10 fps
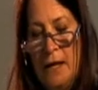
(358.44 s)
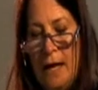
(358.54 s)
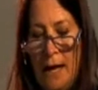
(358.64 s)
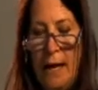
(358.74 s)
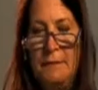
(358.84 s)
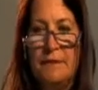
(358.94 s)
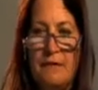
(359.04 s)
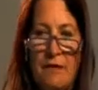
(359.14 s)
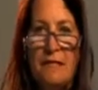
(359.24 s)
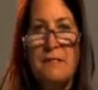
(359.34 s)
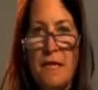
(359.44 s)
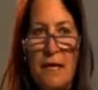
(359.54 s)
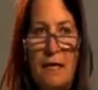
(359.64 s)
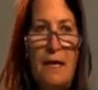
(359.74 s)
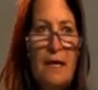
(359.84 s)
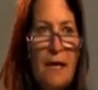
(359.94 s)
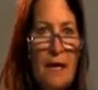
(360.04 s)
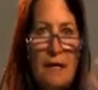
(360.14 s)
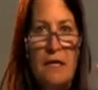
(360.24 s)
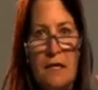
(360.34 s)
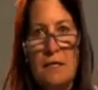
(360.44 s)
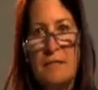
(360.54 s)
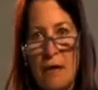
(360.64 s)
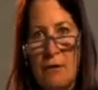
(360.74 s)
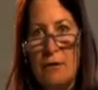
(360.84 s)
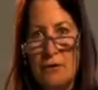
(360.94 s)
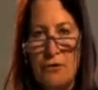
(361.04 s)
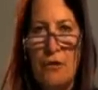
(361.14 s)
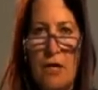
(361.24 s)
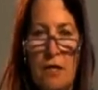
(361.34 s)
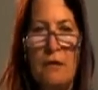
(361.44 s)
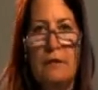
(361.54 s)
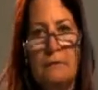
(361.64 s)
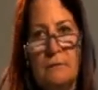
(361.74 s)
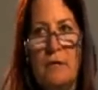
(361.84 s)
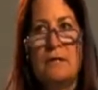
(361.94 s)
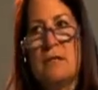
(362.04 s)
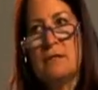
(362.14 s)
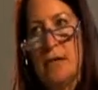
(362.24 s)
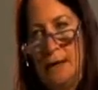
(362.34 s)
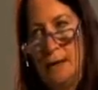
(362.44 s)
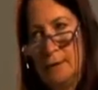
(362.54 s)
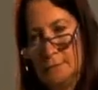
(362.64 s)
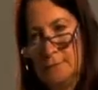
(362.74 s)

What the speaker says: If I say, "Hi kids, how are you today?" that's a chunk.